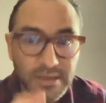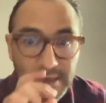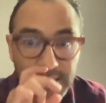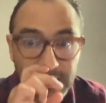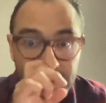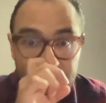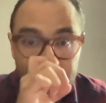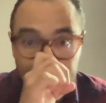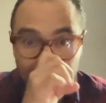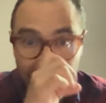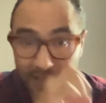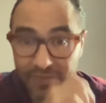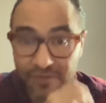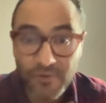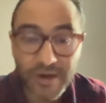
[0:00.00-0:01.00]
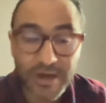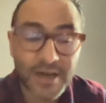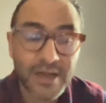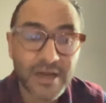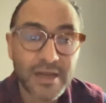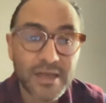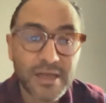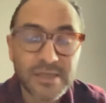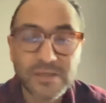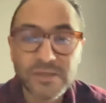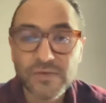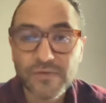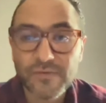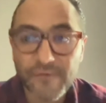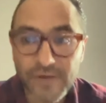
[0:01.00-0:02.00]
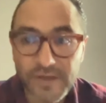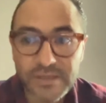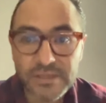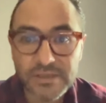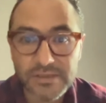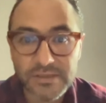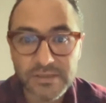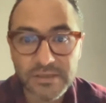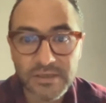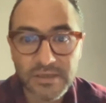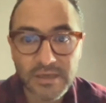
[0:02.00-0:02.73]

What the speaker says: is adrenal insufficiency.